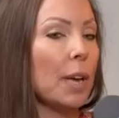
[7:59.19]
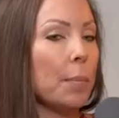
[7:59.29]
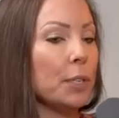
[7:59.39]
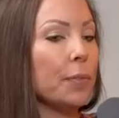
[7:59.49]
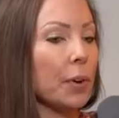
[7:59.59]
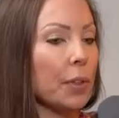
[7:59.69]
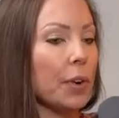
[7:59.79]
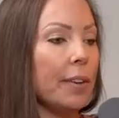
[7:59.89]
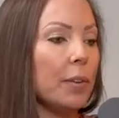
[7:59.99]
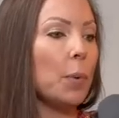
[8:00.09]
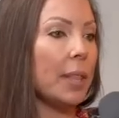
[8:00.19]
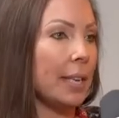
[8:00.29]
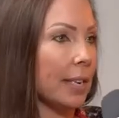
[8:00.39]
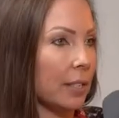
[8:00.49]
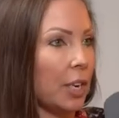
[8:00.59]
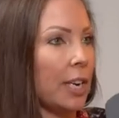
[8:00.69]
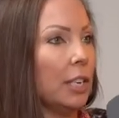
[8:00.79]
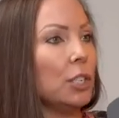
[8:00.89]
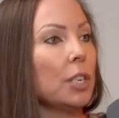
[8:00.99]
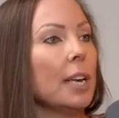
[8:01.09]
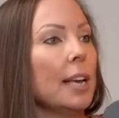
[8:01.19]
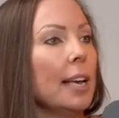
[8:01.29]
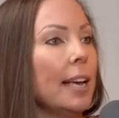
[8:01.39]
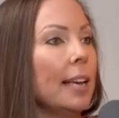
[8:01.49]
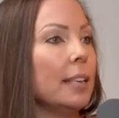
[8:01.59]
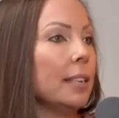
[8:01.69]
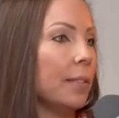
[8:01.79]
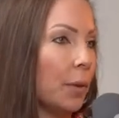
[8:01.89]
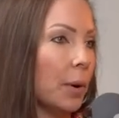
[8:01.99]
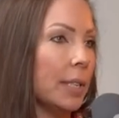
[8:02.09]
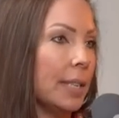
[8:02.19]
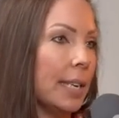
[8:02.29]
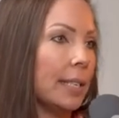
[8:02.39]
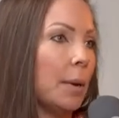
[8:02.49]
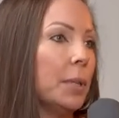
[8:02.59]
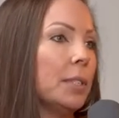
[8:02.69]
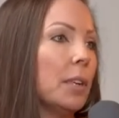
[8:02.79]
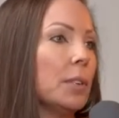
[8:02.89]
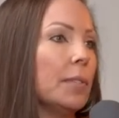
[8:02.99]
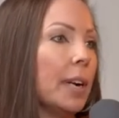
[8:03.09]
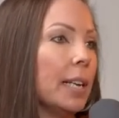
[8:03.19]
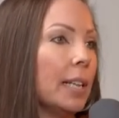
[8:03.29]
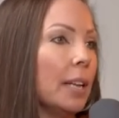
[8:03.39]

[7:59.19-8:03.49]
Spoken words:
that much further, even with the exchange. And Florida, as an example, is also a very